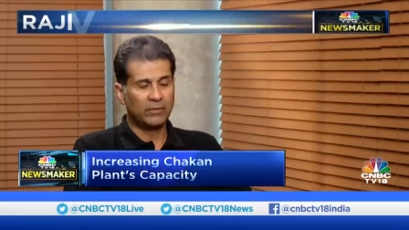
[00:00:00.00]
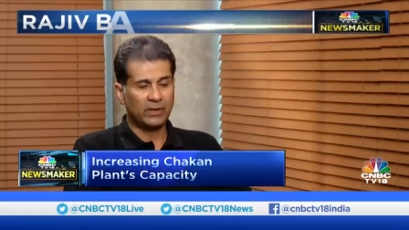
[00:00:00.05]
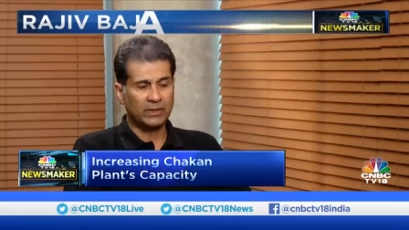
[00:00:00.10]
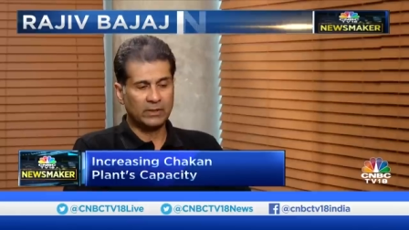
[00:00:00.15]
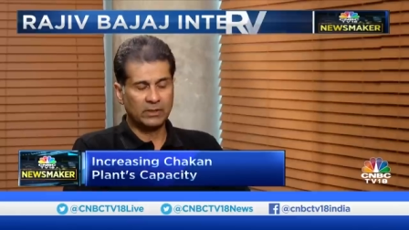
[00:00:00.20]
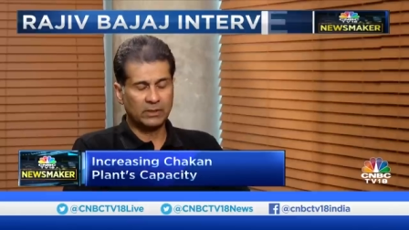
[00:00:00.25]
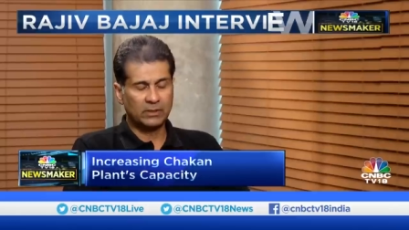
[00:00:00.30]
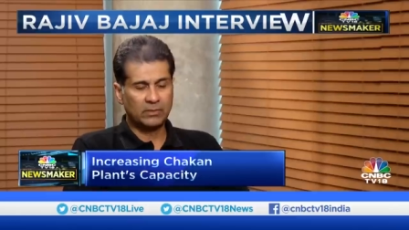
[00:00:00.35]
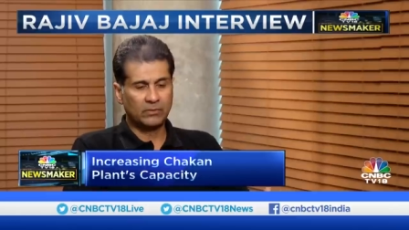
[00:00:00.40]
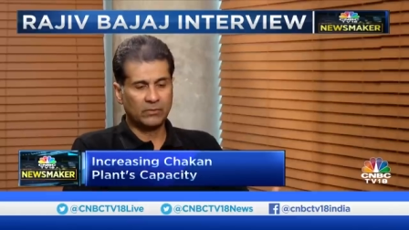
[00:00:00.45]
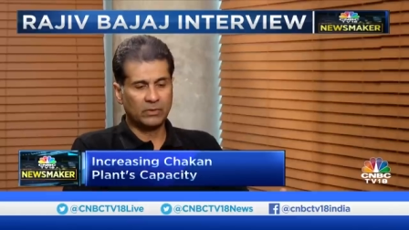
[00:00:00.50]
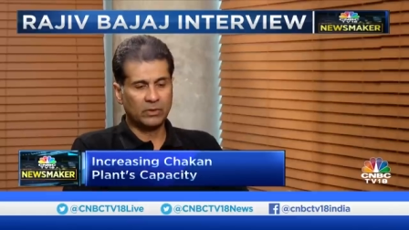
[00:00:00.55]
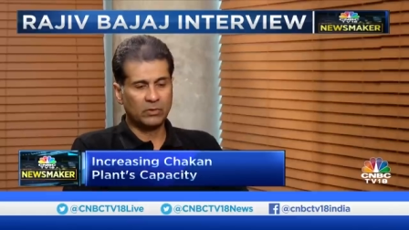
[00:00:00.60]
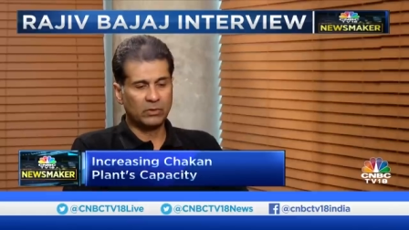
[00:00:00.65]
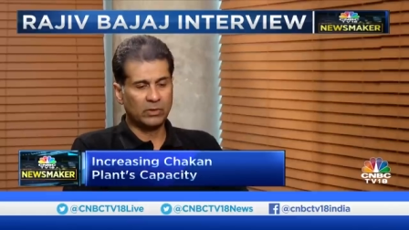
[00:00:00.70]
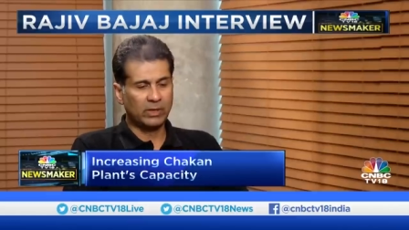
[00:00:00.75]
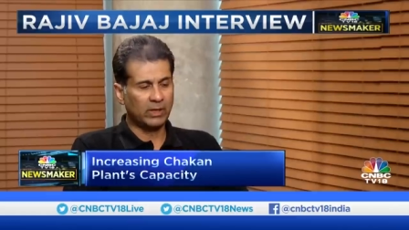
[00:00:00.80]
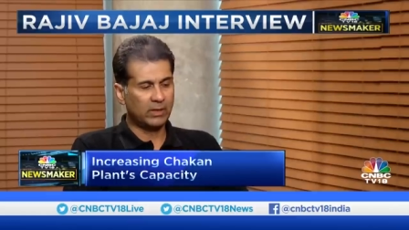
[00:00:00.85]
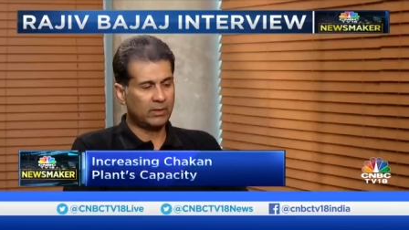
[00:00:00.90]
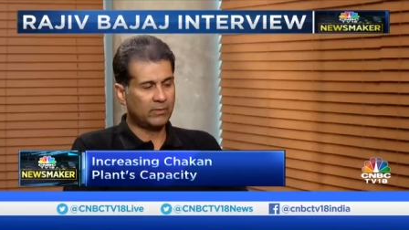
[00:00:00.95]
if I just were
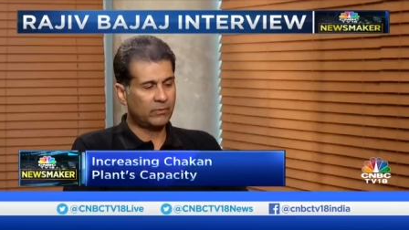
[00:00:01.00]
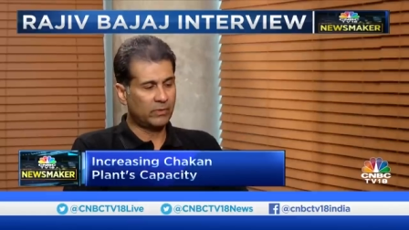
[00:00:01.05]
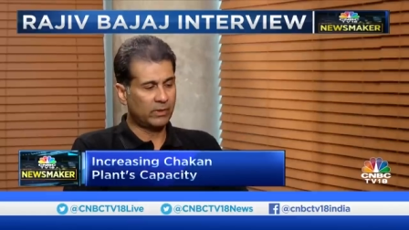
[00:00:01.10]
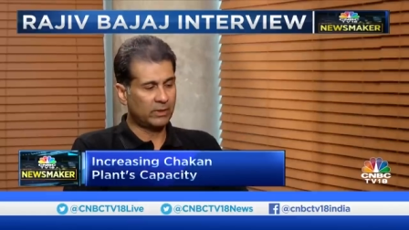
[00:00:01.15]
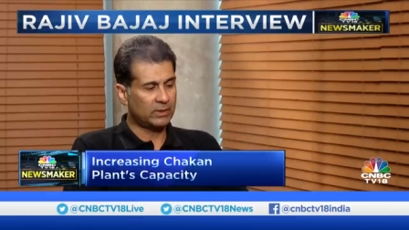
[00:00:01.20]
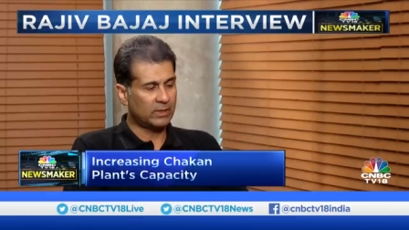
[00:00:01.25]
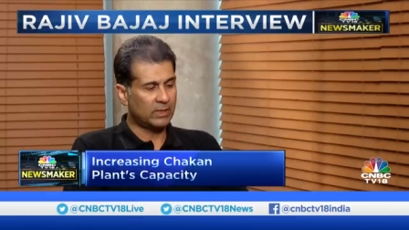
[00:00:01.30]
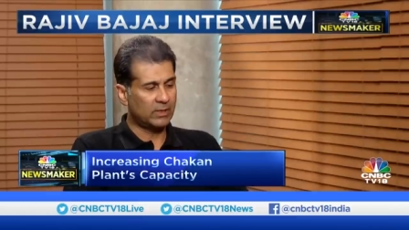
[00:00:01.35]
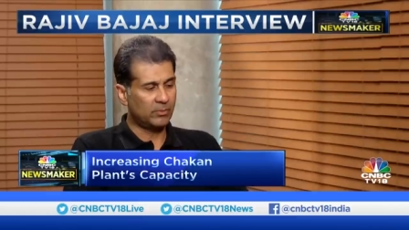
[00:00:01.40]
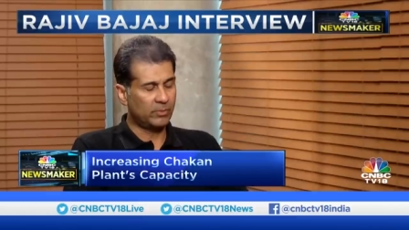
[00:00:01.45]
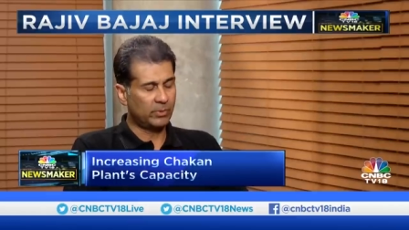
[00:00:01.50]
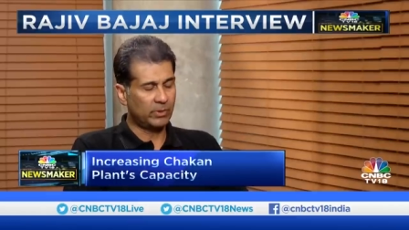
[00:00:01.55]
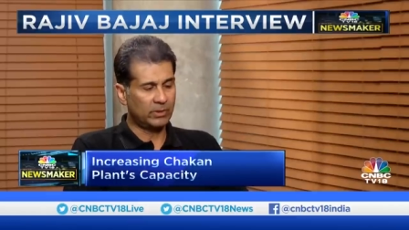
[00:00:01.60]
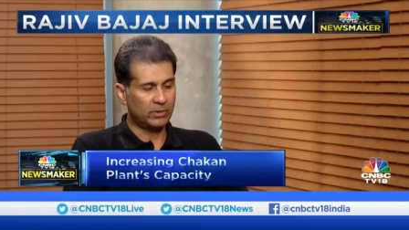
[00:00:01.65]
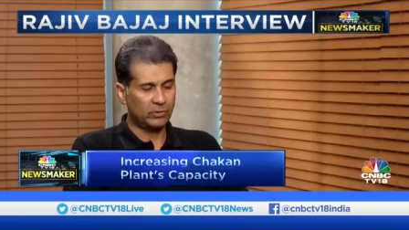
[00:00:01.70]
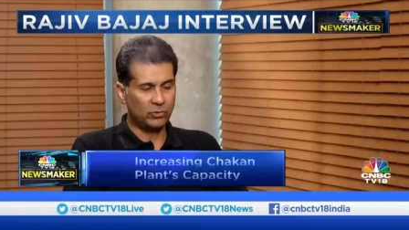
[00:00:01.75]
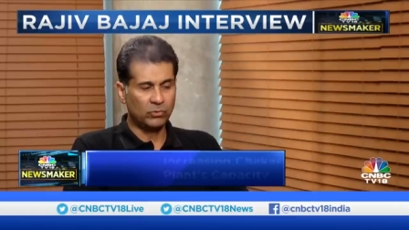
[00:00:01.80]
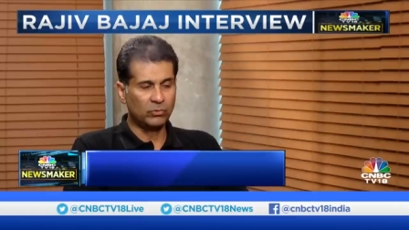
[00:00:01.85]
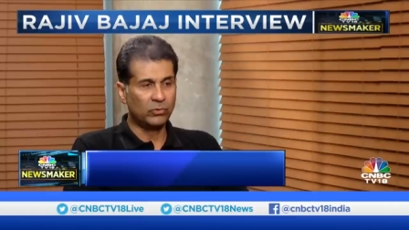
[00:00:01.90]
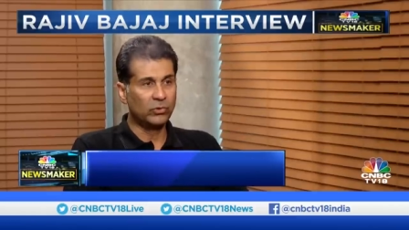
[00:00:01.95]
to take, for example,
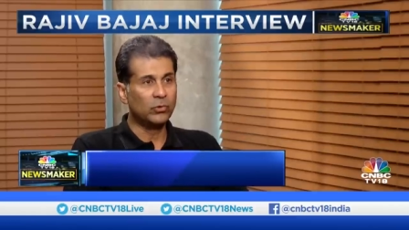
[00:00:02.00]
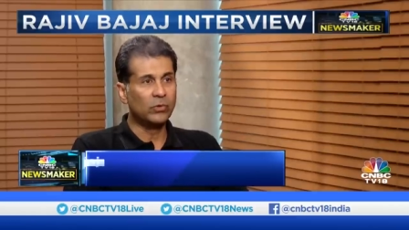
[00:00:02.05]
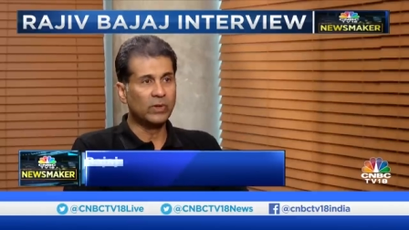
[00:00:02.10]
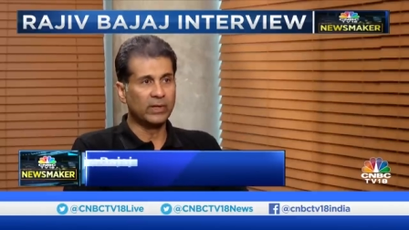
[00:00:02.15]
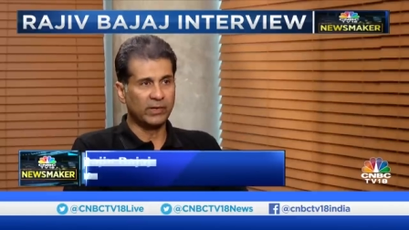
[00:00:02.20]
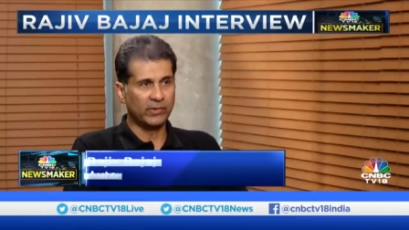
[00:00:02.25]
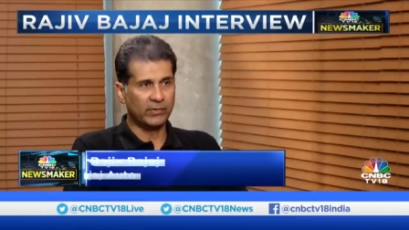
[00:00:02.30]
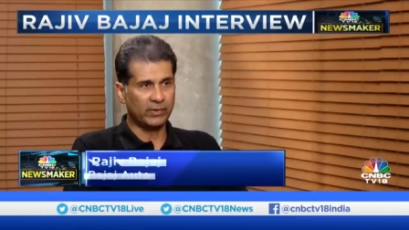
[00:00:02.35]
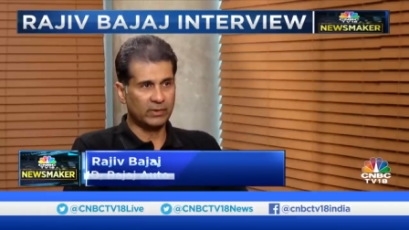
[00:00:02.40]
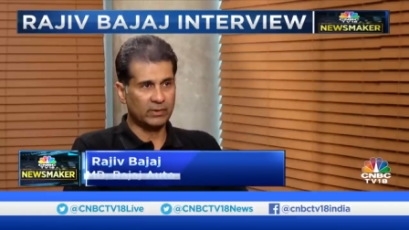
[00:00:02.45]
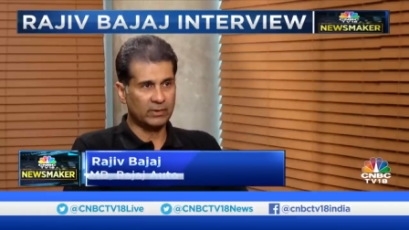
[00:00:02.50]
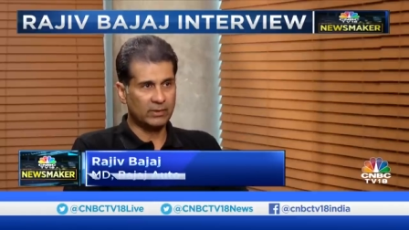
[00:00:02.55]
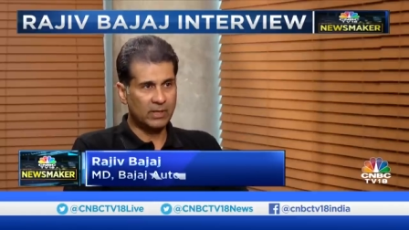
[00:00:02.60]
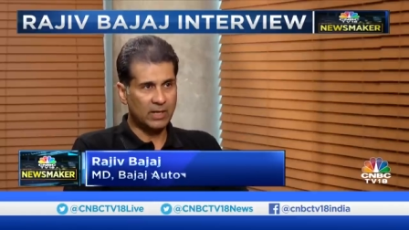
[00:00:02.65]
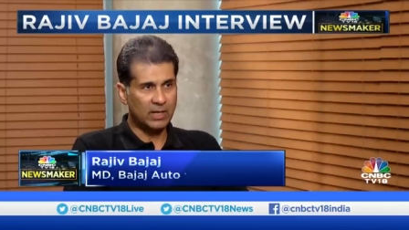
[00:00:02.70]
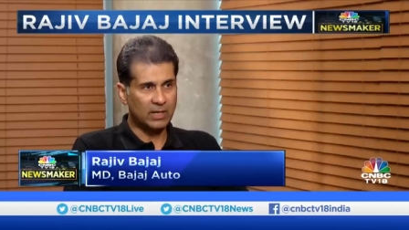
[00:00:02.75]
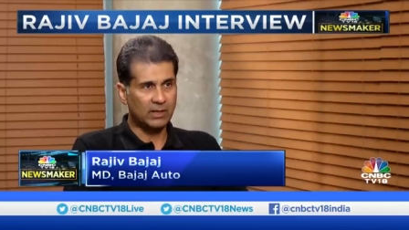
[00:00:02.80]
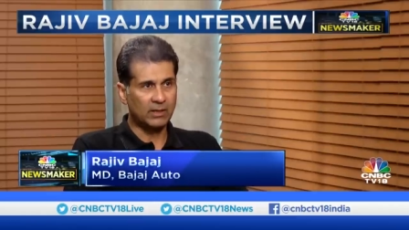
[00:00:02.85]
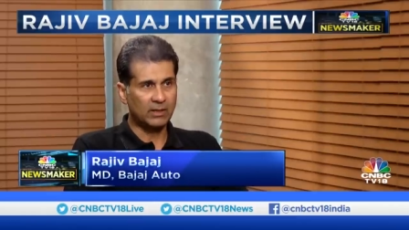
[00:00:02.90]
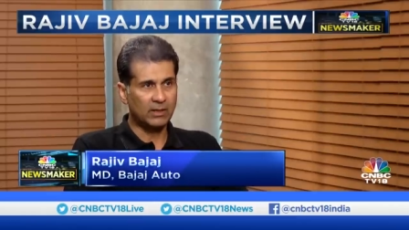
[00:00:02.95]
the two new entrants,
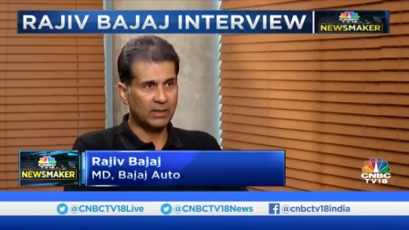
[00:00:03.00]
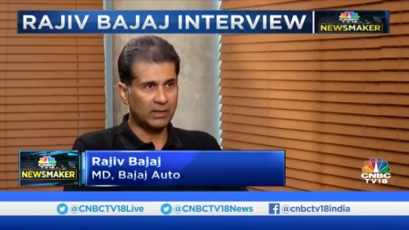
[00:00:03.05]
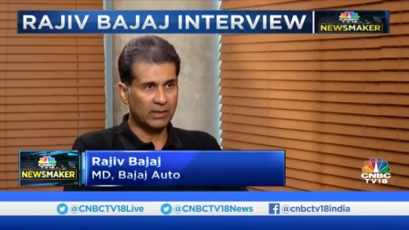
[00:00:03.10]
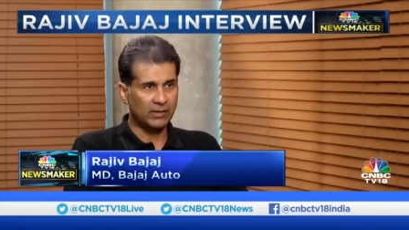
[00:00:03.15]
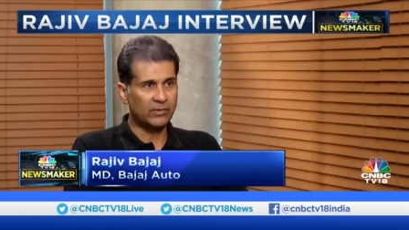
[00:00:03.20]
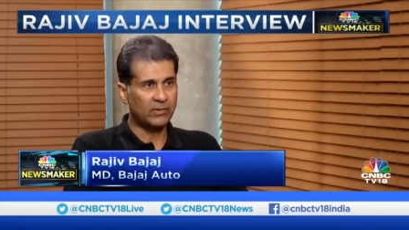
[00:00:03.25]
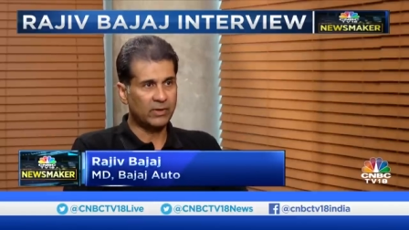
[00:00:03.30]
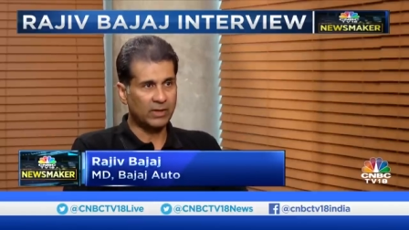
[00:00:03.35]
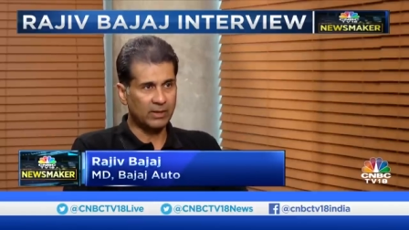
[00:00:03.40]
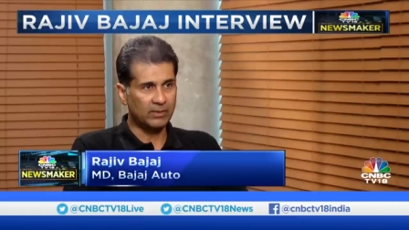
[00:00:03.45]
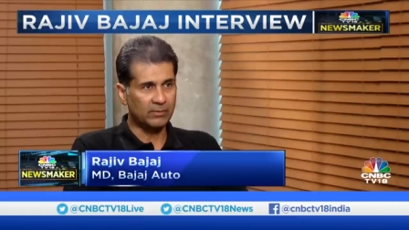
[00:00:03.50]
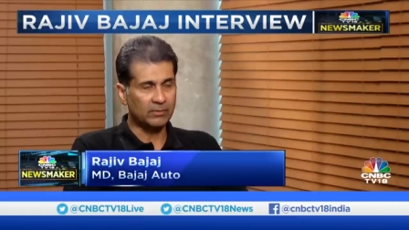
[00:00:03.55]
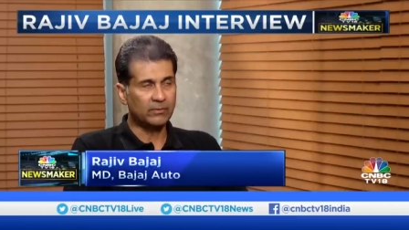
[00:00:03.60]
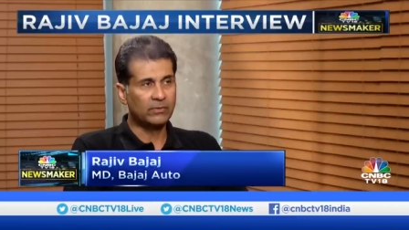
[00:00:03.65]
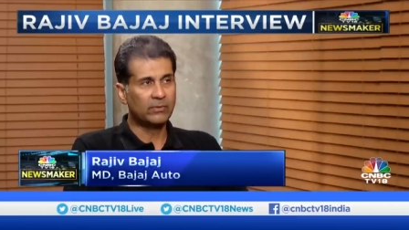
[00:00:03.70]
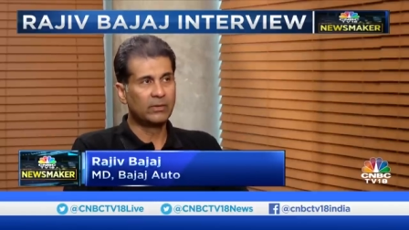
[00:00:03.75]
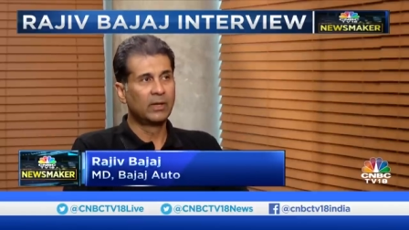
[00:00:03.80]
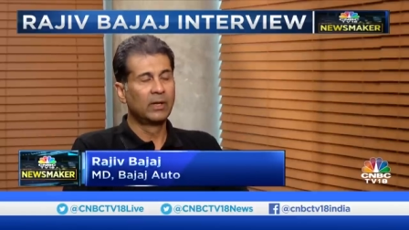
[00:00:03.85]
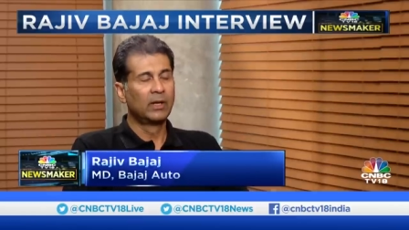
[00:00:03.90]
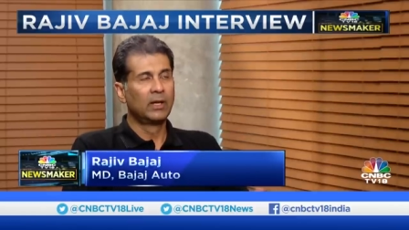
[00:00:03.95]
Harley and
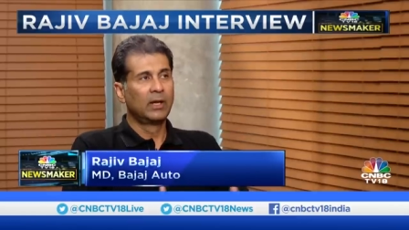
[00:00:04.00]
Triumph,